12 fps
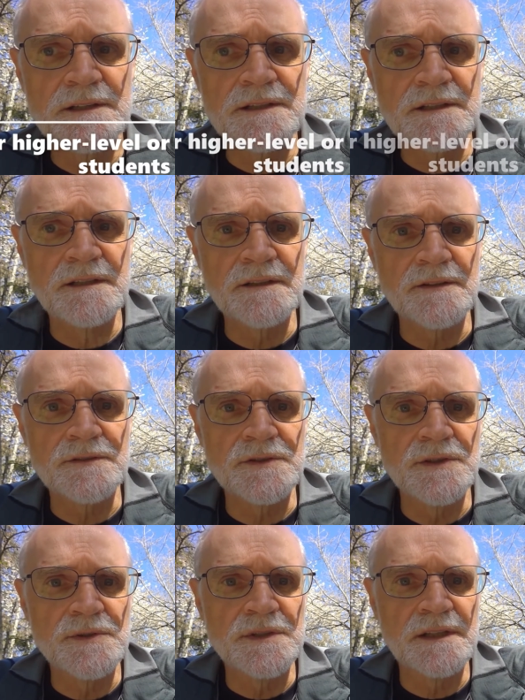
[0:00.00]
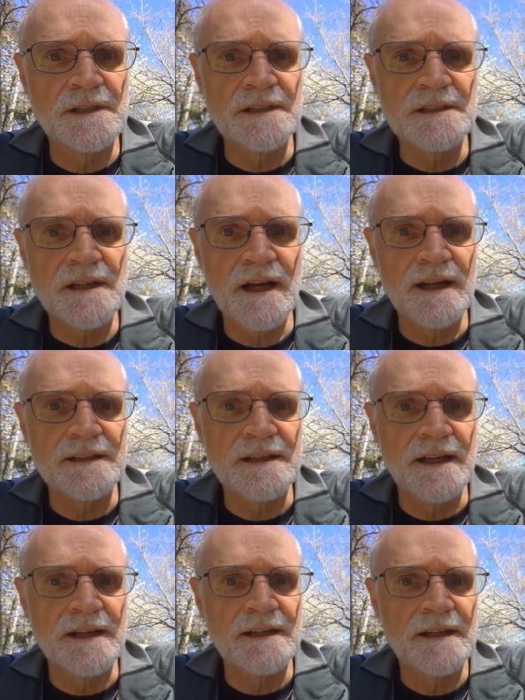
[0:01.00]
skills using this
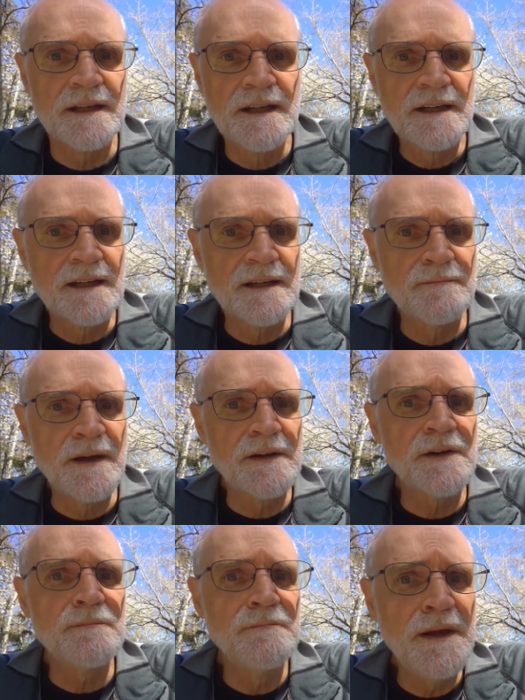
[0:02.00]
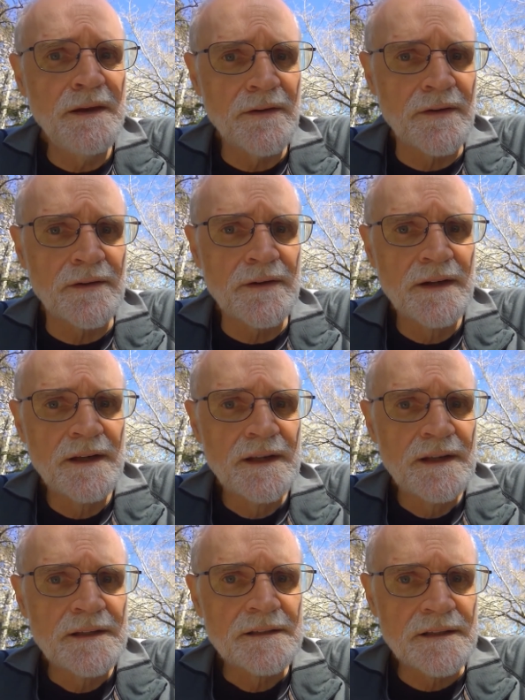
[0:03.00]
content can better mirror
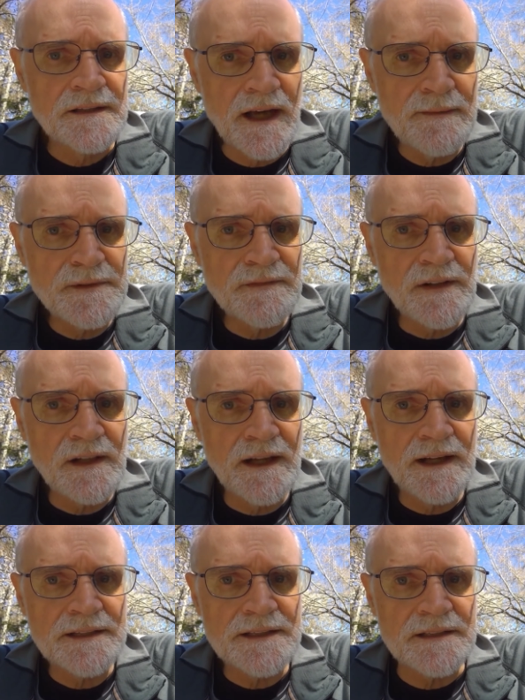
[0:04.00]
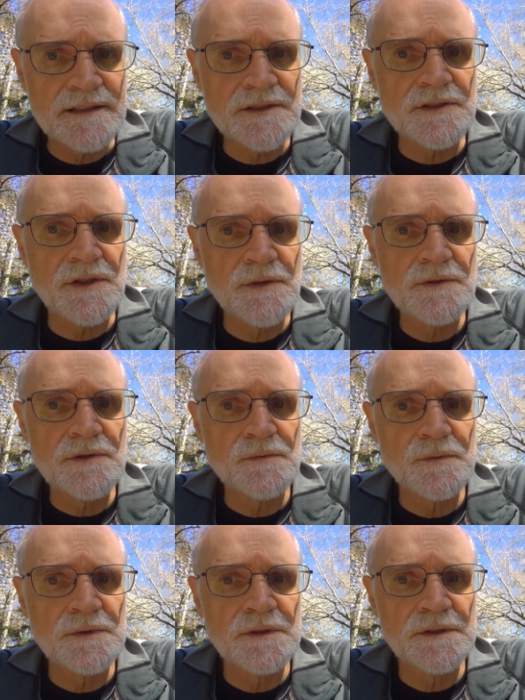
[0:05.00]
the types of classes
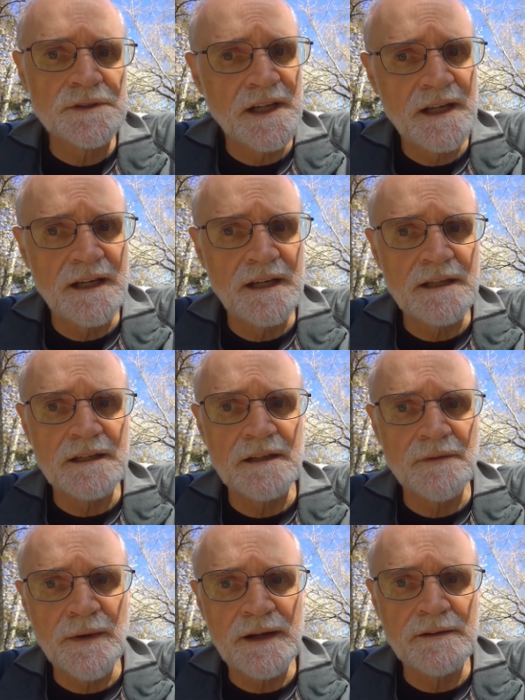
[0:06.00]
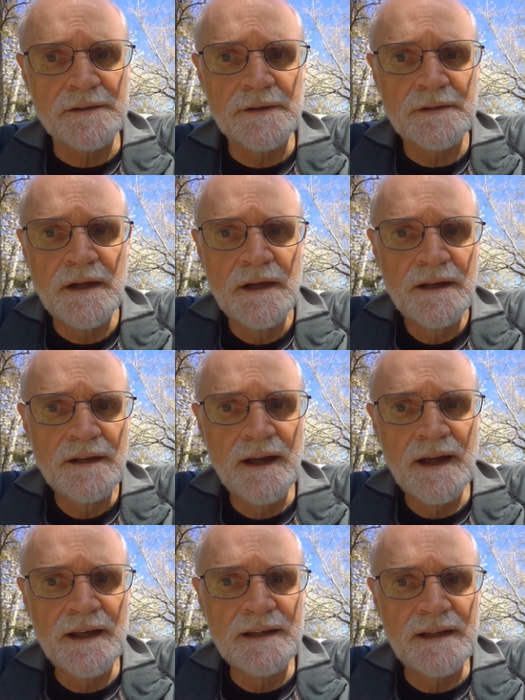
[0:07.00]
students will take in regular
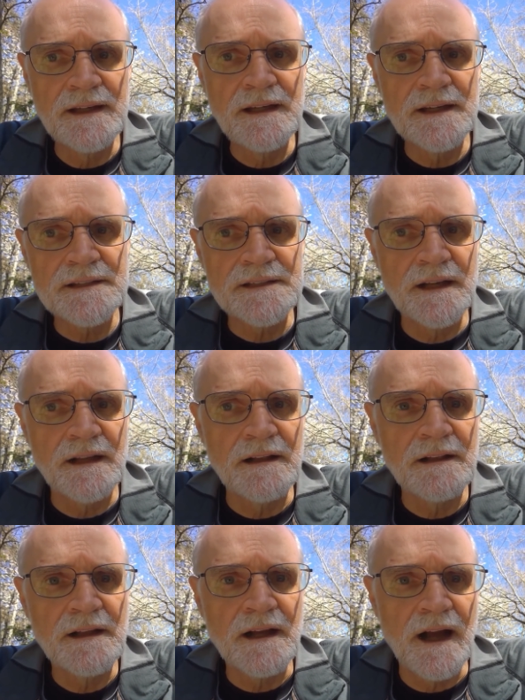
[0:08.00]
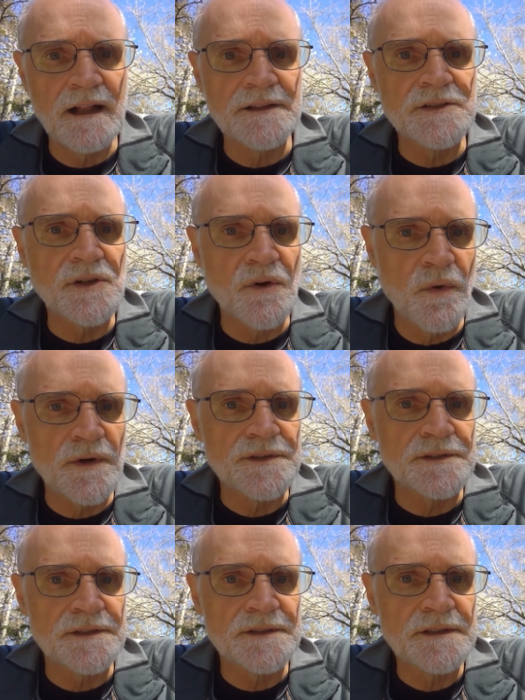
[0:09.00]
non-ESL college
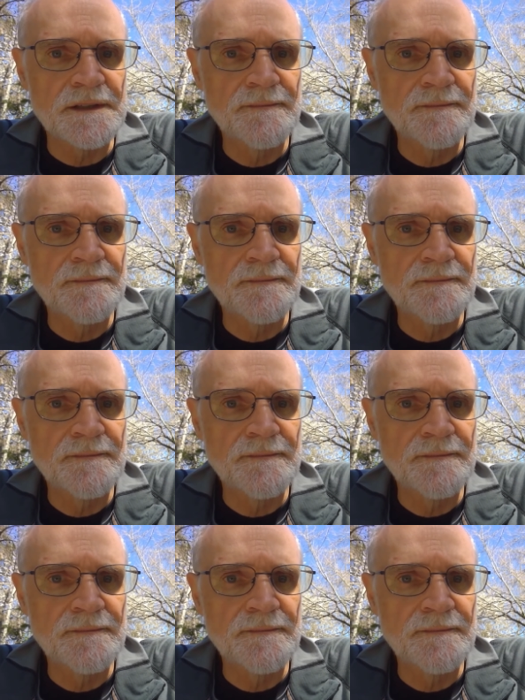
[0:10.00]
courses.